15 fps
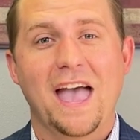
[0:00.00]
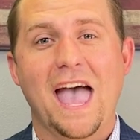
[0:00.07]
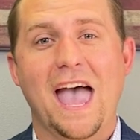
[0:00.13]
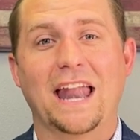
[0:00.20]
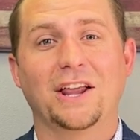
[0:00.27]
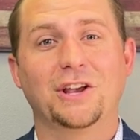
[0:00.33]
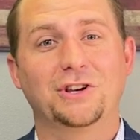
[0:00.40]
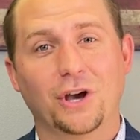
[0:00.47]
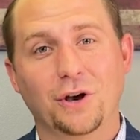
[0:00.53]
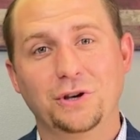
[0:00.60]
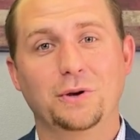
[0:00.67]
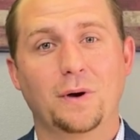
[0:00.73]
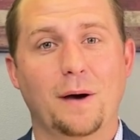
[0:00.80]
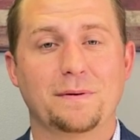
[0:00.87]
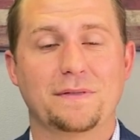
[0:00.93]
And it
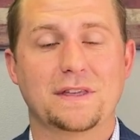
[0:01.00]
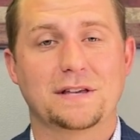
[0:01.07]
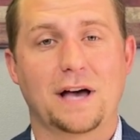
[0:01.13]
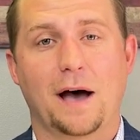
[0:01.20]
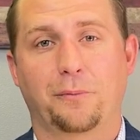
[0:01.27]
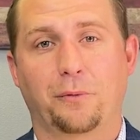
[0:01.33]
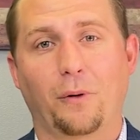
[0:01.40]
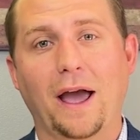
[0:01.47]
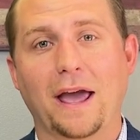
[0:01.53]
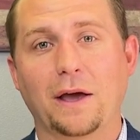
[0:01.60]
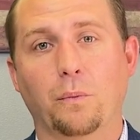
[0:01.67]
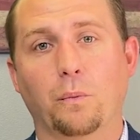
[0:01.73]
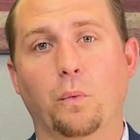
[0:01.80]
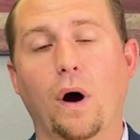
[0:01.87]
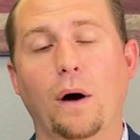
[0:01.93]
shows you up in the top
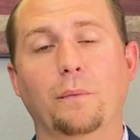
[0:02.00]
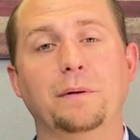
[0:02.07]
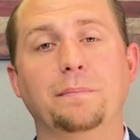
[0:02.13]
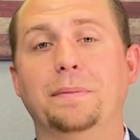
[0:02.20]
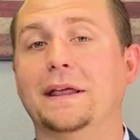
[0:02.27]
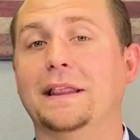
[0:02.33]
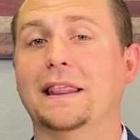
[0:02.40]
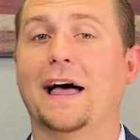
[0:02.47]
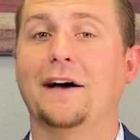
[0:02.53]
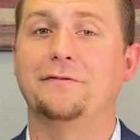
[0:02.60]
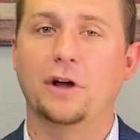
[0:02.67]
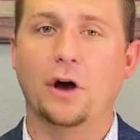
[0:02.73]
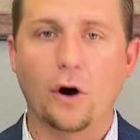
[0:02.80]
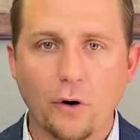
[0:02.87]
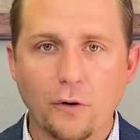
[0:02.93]
right what would be
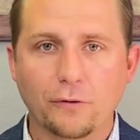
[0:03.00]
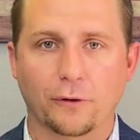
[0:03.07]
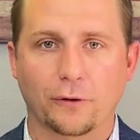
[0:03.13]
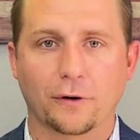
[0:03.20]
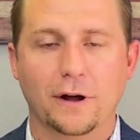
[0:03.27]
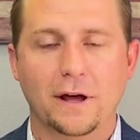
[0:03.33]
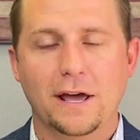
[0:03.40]
left over